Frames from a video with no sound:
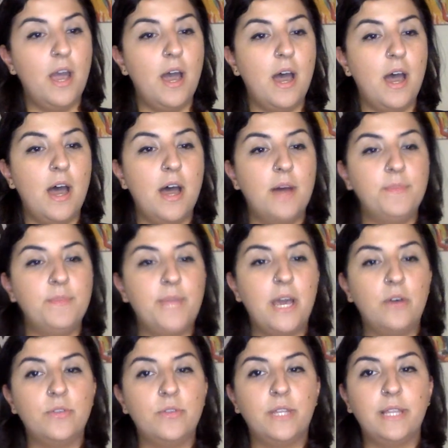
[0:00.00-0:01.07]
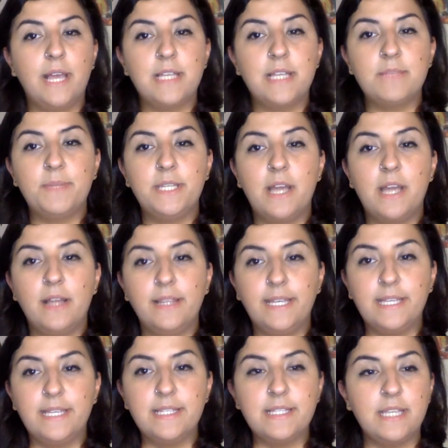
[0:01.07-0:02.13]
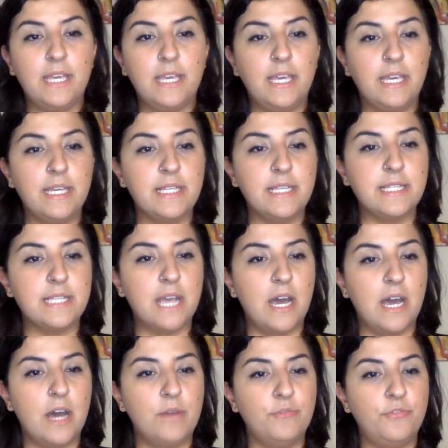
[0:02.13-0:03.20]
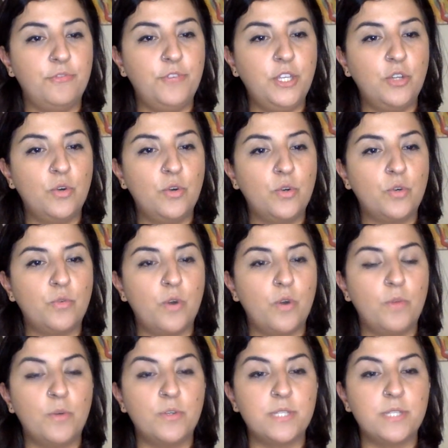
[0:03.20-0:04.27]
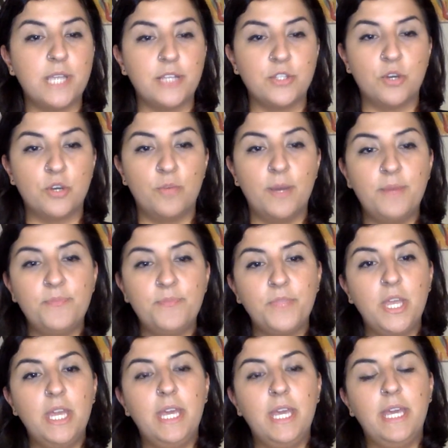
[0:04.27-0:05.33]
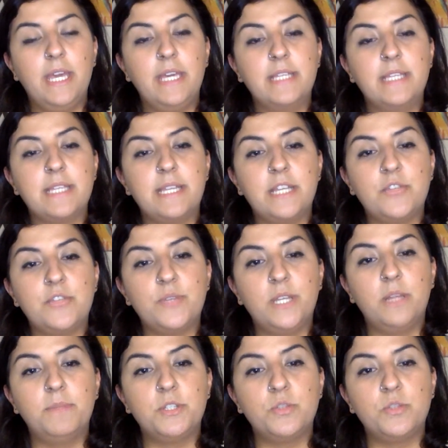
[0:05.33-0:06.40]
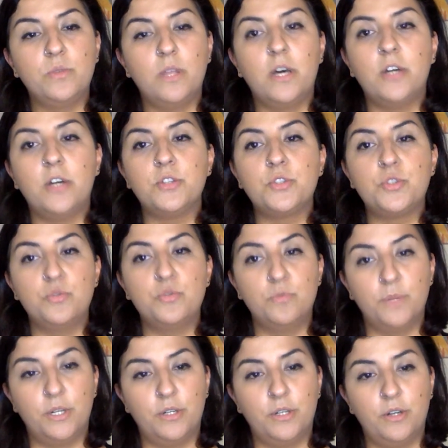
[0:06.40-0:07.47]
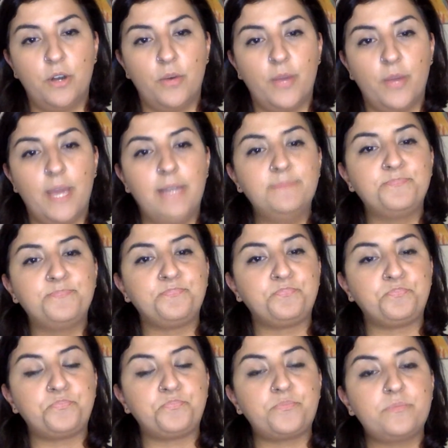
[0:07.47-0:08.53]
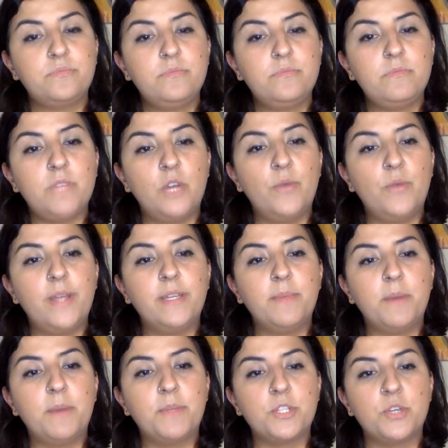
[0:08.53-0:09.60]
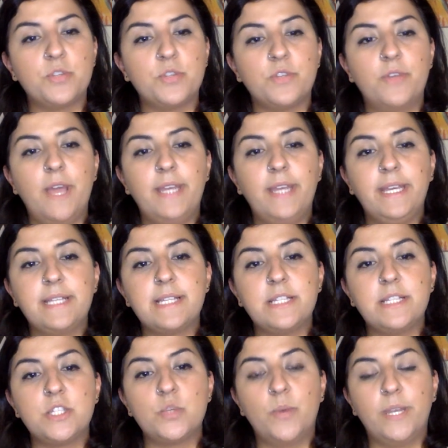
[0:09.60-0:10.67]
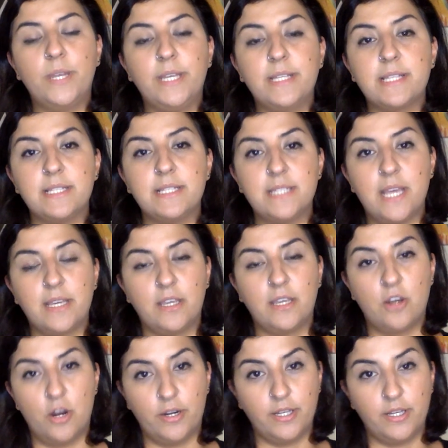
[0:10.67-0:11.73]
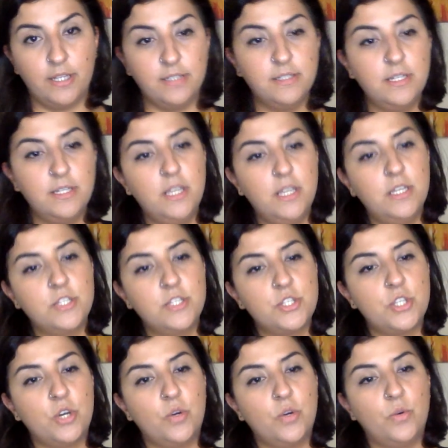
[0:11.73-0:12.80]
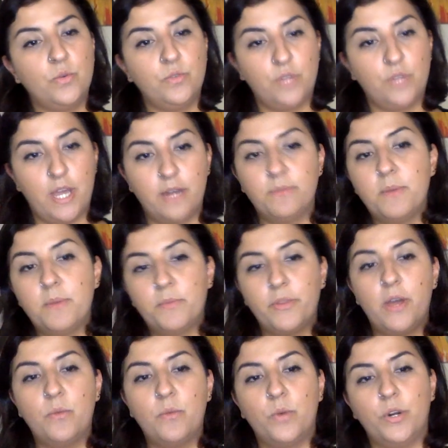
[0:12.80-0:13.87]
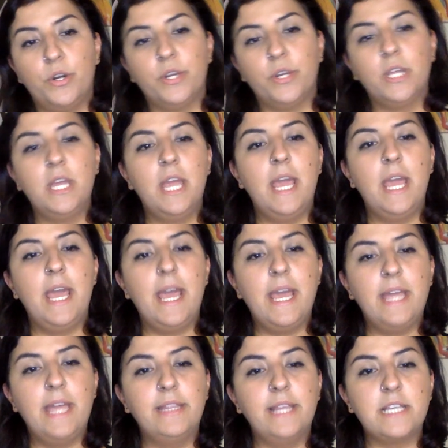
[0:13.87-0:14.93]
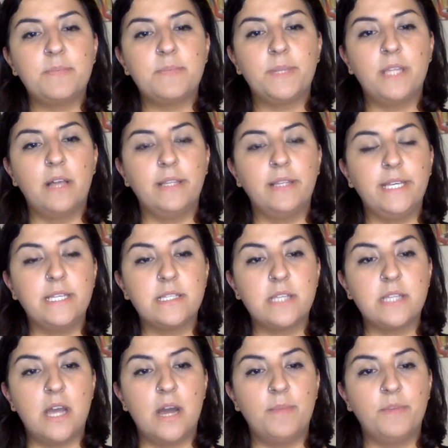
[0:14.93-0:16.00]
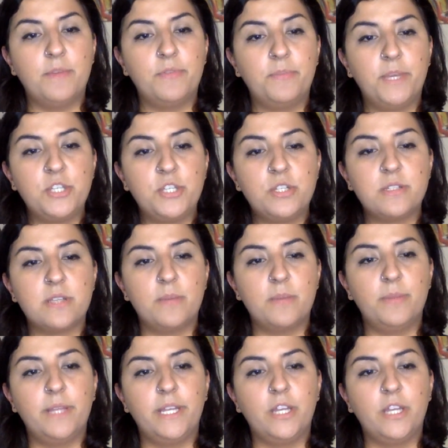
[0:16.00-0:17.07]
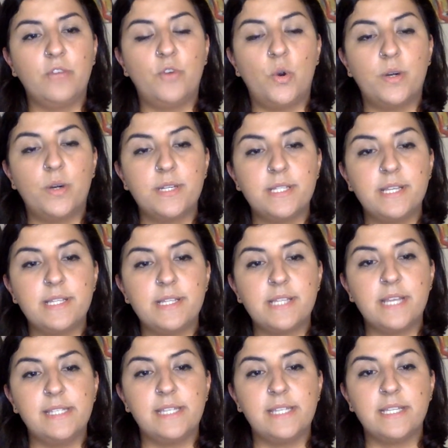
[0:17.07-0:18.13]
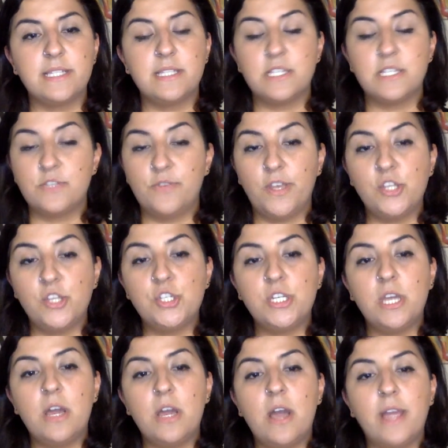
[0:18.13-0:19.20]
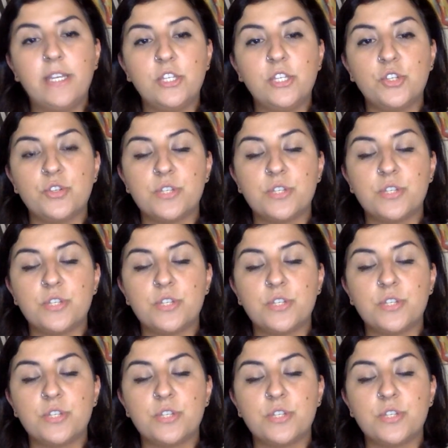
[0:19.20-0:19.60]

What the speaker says: Now, the last but not least is phenochromocystoma, is an adrenal medulla tumor, okay? Random episodes of headaches and sweatings and tachycardia. So you got to remember that word. And last but not least, if a patient is complaining of hoarseness and dysphagia, I need you to